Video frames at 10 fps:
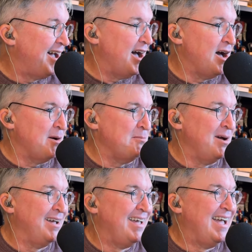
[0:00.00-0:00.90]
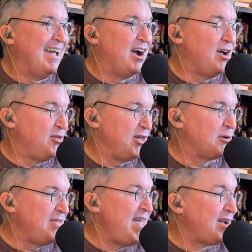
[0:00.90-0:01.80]
Um, are,
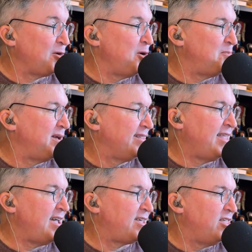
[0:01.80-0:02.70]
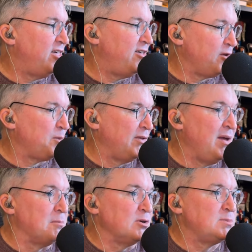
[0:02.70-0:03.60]
they're in that group. Like they're real
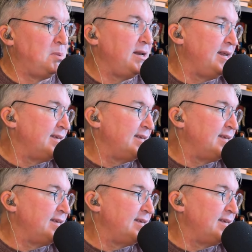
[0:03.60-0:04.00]
numbers, but it